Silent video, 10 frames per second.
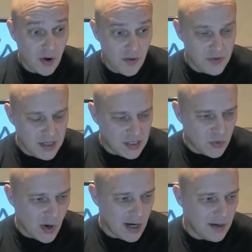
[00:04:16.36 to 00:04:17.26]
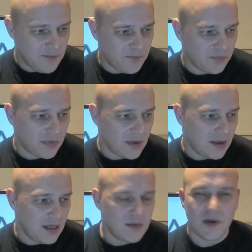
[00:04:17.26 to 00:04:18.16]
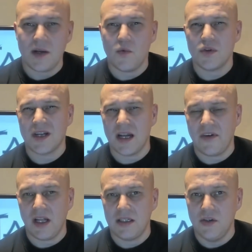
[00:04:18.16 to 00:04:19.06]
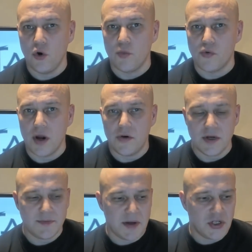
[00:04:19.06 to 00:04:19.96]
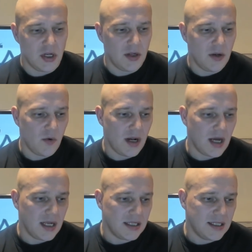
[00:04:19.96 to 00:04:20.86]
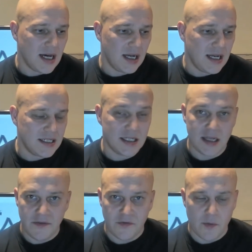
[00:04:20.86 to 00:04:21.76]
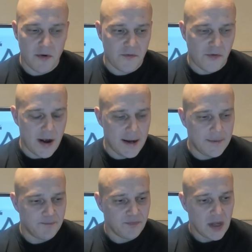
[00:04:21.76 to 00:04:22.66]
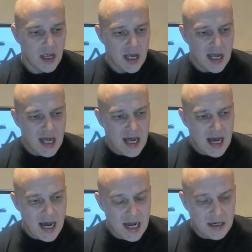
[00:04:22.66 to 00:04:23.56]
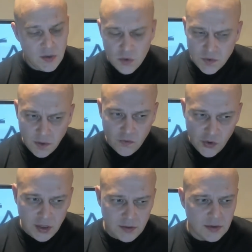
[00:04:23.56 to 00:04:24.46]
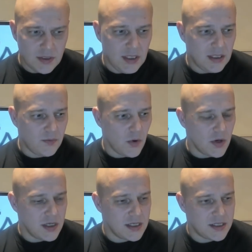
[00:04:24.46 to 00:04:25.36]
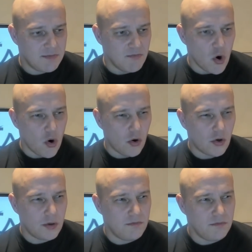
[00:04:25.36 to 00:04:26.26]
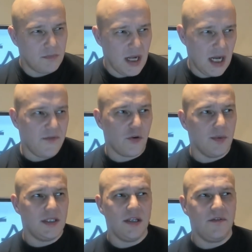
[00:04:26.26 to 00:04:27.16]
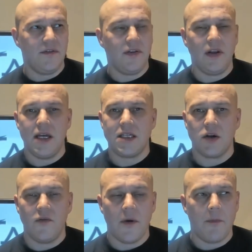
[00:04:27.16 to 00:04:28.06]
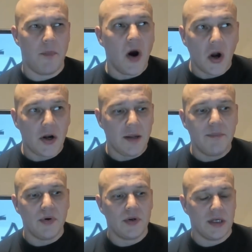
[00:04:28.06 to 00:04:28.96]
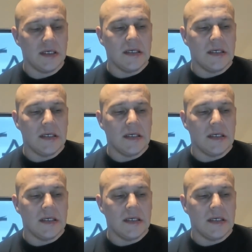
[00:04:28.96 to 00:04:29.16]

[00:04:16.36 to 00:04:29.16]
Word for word: this one, this kind of was kind of like no-brainer, especially when I got it as a gift from a friend. And it was well written. It was more informative, less of a party book